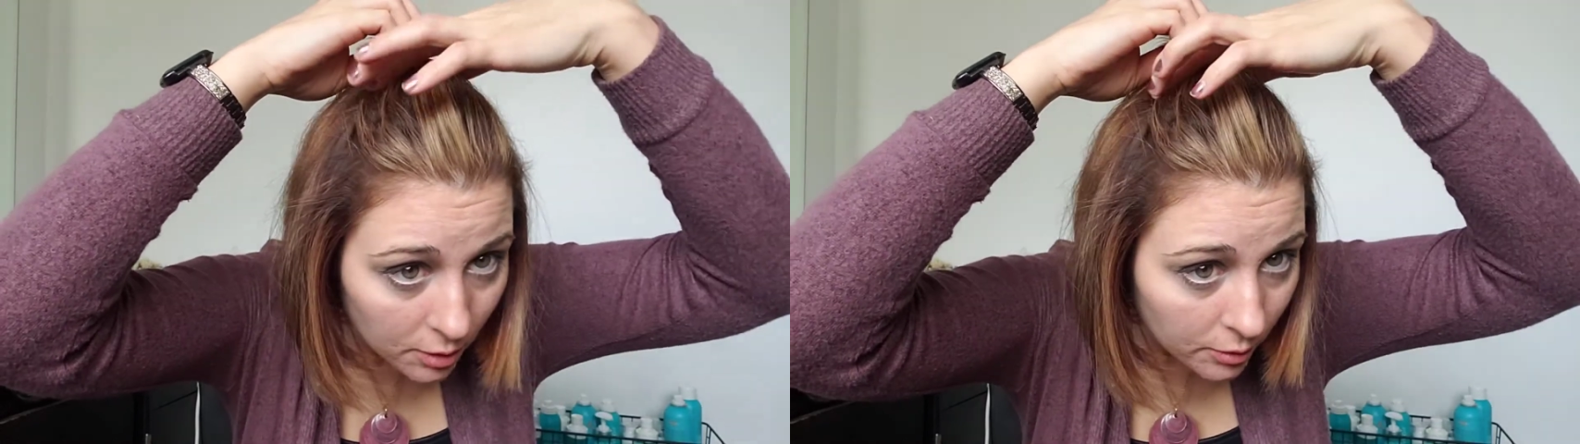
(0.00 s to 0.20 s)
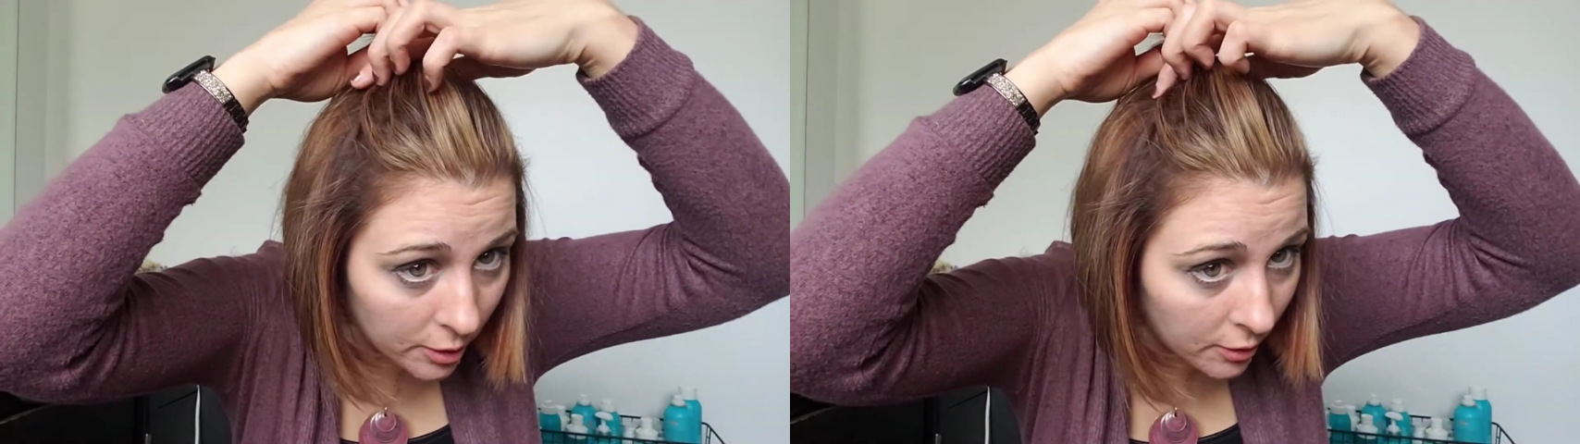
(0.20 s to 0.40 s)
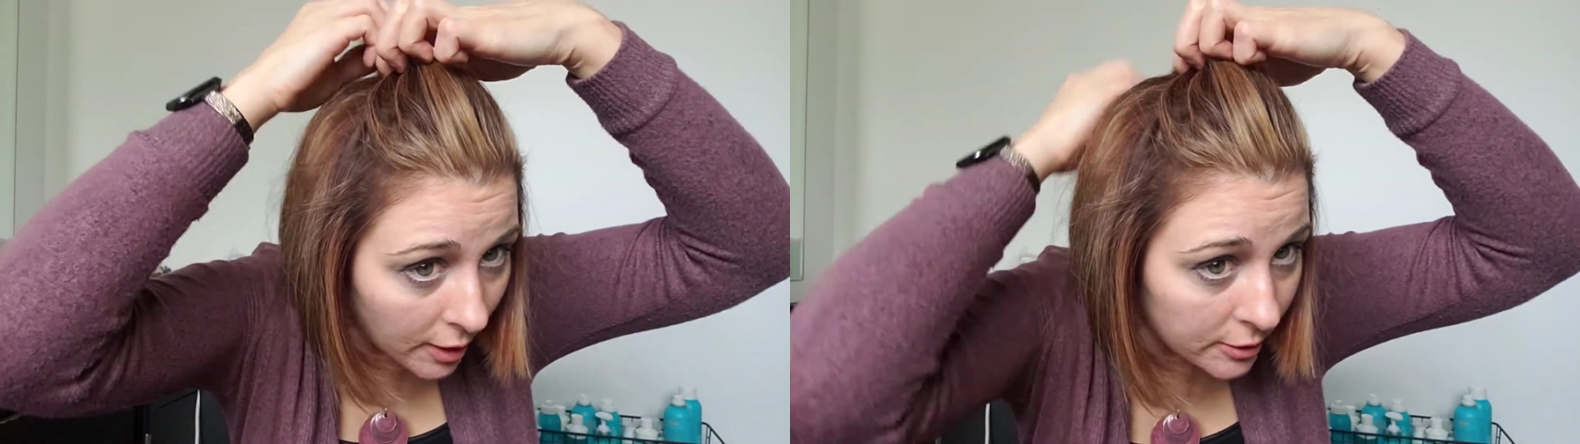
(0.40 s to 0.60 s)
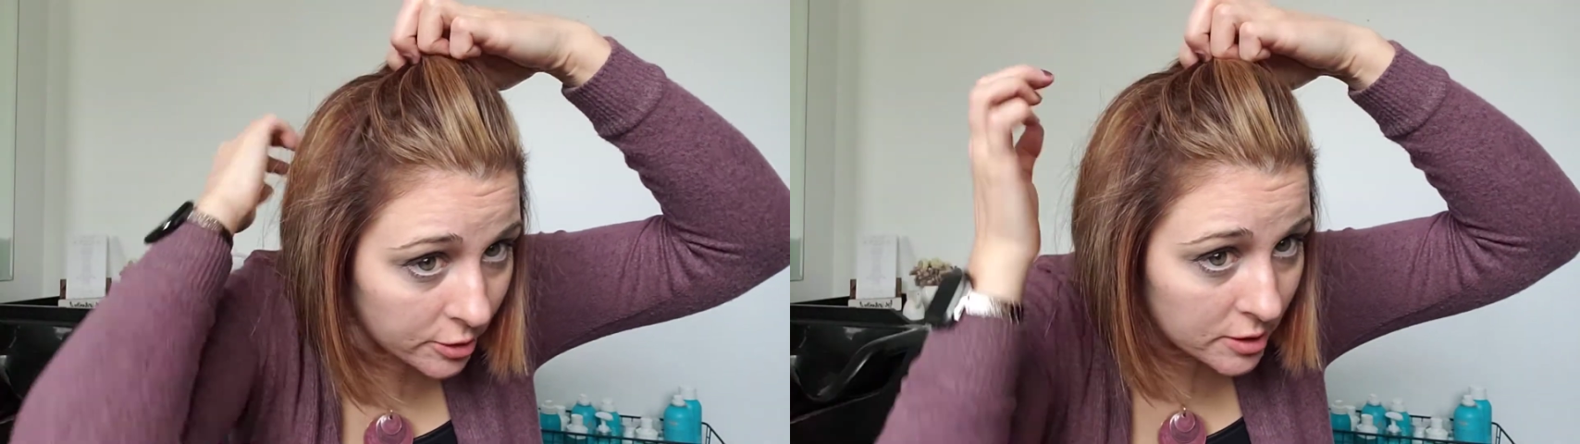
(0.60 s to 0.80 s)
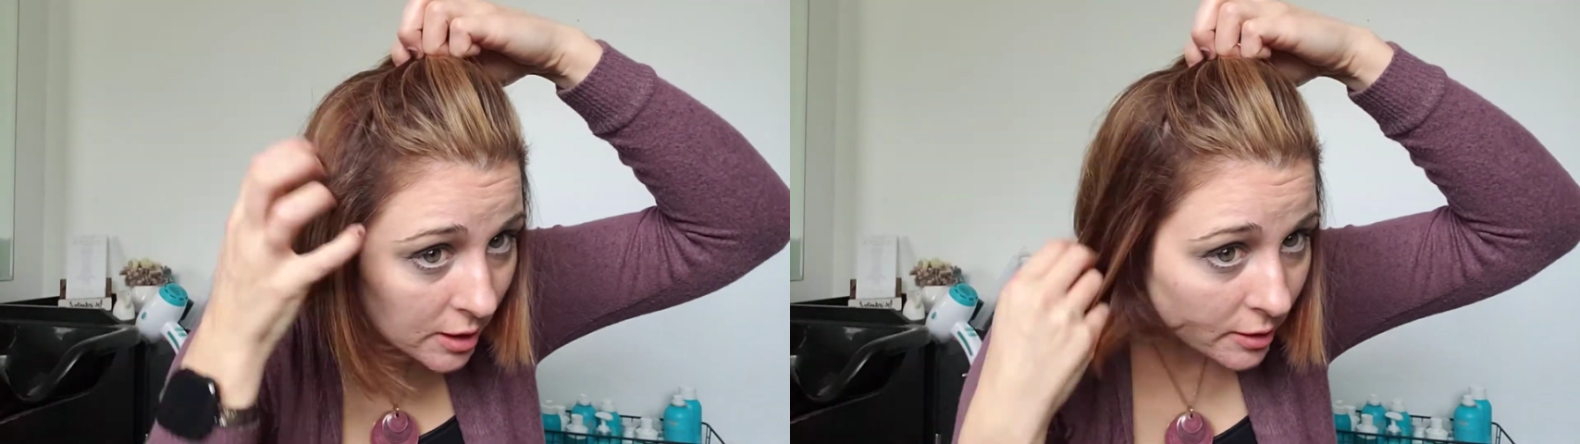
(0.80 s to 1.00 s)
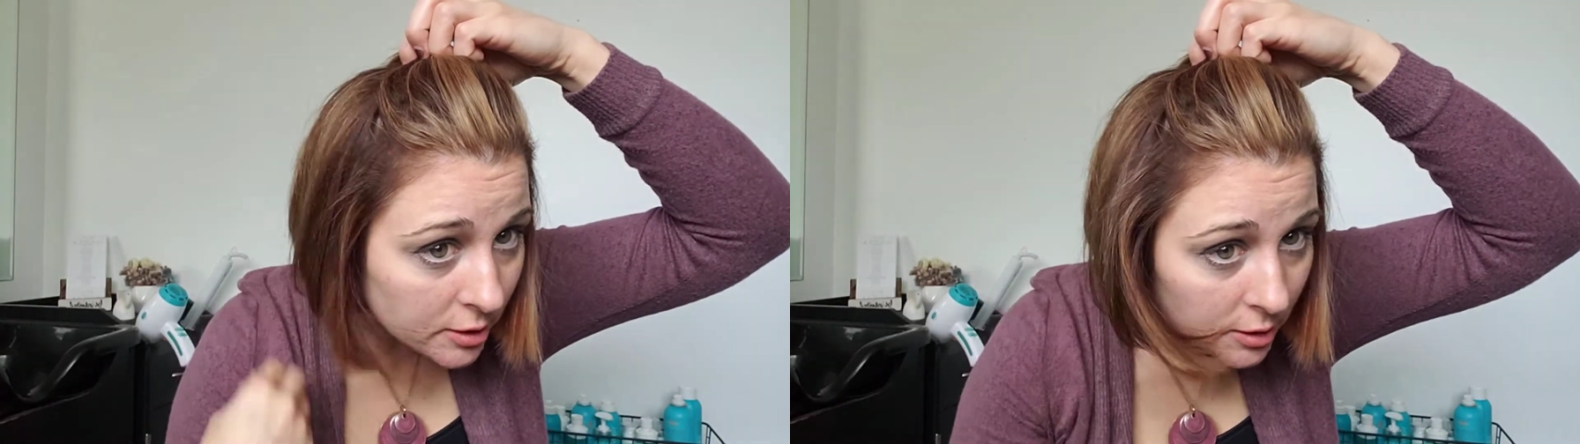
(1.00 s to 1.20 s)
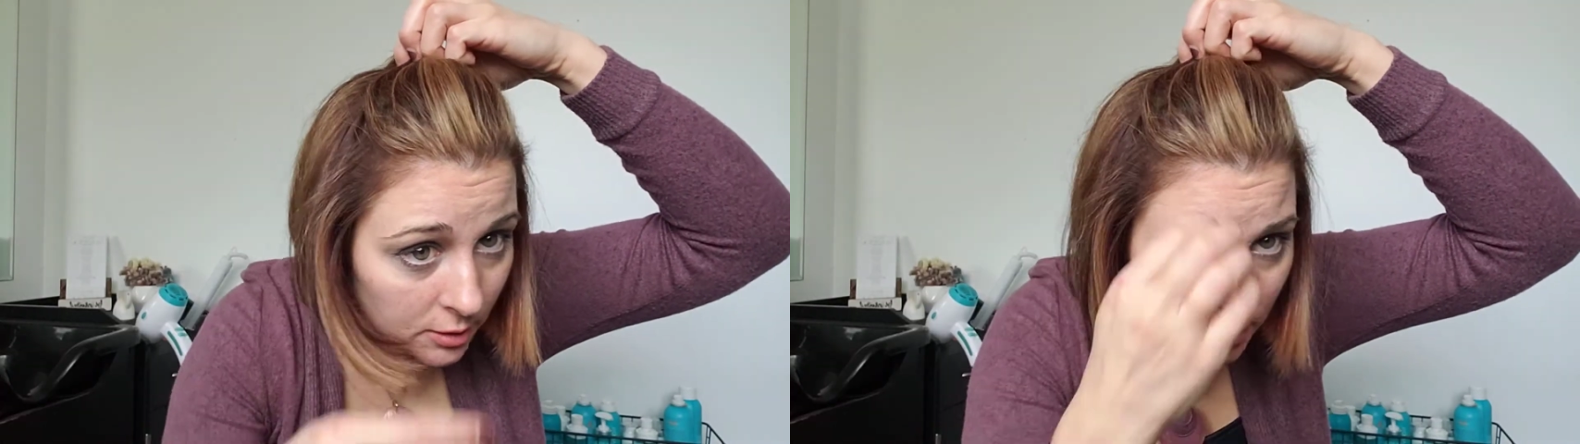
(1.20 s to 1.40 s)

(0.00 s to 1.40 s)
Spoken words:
where you had your section.